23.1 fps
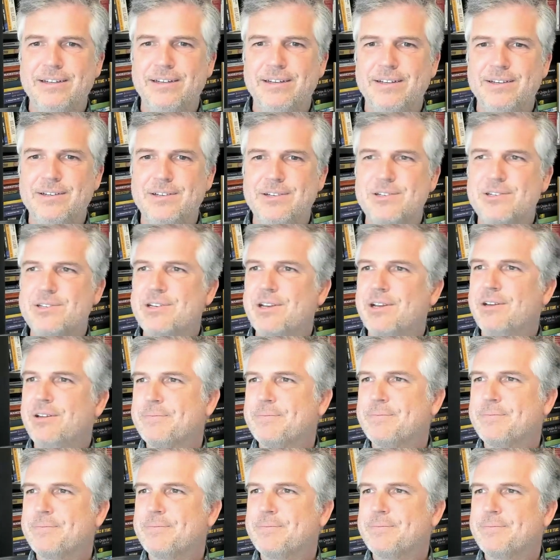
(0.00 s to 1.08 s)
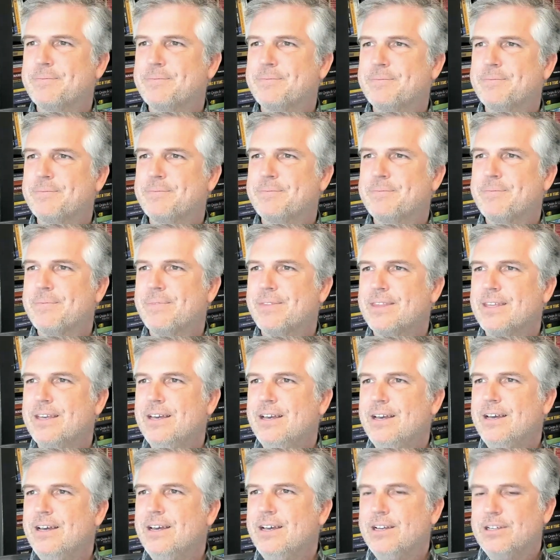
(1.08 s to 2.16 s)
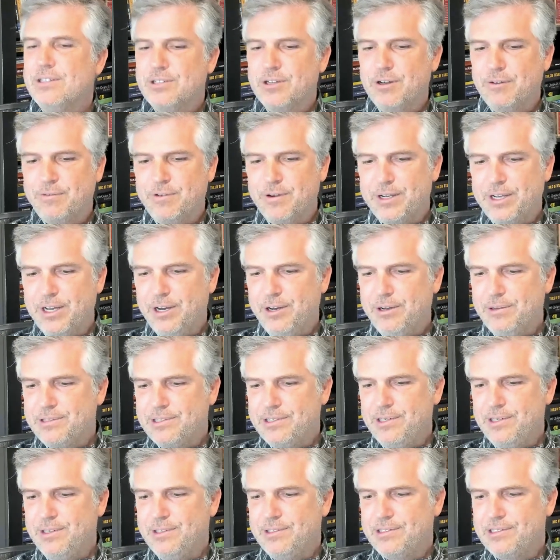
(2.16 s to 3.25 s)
and just show you this. So if we go to